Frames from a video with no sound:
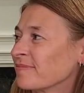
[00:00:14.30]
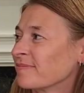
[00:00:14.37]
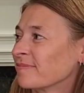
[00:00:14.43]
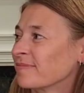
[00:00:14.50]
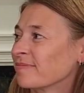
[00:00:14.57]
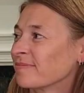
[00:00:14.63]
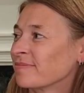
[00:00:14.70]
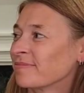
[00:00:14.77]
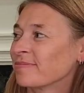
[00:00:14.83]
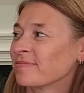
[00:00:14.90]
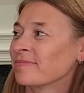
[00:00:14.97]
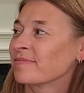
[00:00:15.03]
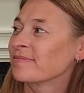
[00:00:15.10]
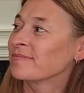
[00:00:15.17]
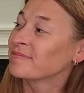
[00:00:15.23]

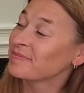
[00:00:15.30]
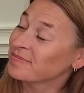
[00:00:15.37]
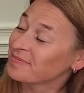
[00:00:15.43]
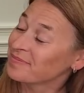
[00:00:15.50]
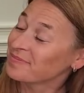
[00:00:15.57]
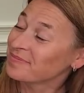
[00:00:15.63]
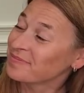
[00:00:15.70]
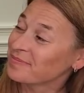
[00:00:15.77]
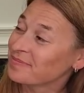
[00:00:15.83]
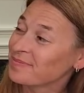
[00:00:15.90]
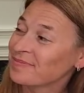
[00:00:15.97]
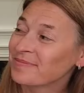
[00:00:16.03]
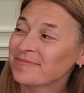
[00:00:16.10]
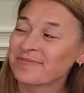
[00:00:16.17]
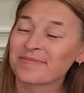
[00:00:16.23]

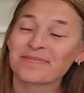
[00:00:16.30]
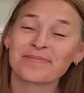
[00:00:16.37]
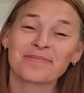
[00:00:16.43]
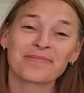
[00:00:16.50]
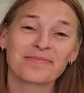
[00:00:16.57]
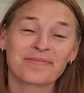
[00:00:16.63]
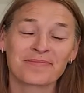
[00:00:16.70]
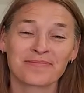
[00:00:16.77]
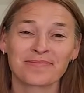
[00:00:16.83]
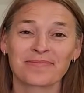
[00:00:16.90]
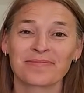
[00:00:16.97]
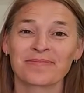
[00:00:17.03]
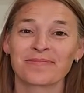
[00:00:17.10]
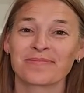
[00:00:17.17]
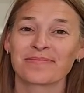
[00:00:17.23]

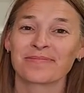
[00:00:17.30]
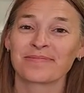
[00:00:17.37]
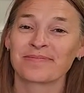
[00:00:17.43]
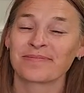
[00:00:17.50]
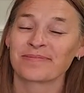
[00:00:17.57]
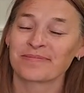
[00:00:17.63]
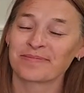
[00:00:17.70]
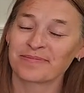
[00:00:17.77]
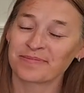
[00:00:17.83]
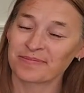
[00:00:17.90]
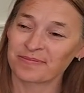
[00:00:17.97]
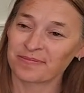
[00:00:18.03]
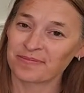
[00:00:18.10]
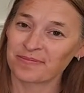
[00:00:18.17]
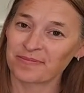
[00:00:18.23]

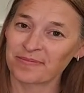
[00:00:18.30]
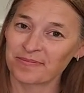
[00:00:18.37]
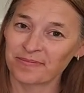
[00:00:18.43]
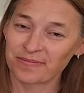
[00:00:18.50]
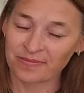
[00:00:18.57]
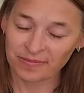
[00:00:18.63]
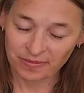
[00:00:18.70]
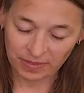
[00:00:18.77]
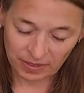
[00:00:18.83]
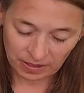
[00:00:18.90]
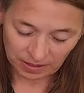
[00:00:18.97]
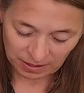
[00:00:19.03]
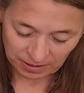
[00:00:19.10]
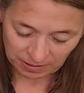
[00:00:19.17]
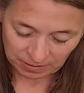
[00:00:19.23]

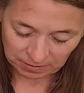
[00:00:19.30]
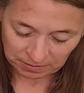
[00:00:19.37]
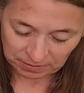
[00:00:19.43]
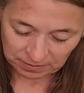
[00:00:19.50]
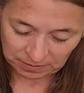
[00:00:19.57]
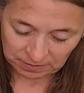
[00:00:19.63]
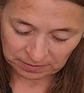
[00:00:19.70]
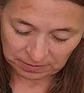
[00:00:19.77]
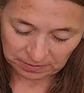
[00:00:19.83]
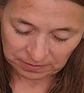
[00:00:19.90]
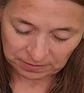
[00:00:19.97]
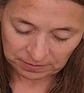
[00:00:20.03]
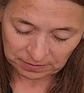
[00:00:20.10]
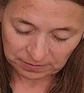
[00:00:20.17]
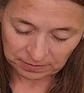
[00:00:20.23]

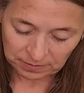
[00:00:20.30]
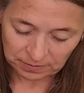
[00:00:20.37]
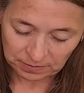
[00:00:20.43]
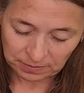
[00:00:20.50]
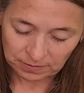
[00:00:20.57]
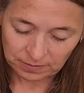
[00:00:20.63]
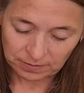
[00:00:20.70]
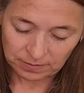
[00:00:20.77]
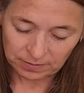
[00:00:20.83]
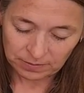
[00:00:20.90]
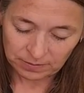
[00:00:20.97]
This person isn't speaking.